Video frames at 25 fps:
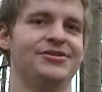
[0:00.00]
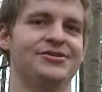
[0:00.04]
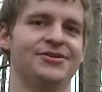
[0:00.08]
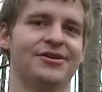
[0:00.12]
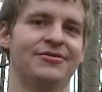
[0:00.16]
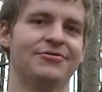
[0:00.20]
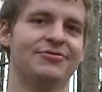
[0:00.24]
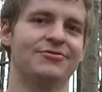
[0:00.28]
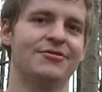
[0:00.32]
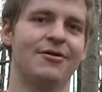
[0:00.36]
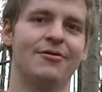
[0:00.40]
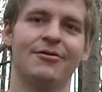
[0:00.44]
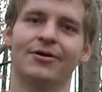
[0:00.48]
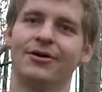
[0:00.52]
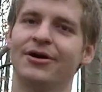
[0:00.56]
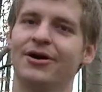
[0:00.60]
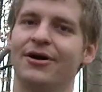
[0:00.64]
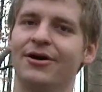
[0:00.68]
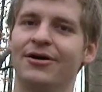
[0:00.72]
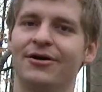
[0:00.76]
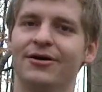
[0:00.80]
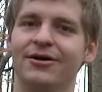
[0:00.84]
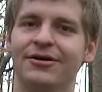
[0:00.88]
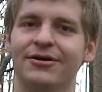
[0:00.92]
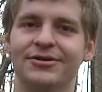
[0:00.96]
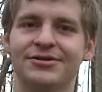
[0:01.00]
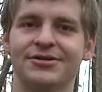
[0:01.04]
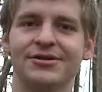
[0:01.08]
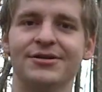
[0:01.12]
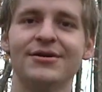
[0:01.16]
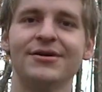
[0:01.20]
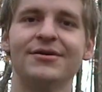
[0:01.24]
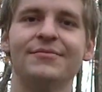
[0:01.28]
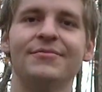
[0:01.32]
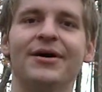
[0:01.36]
Start off cars.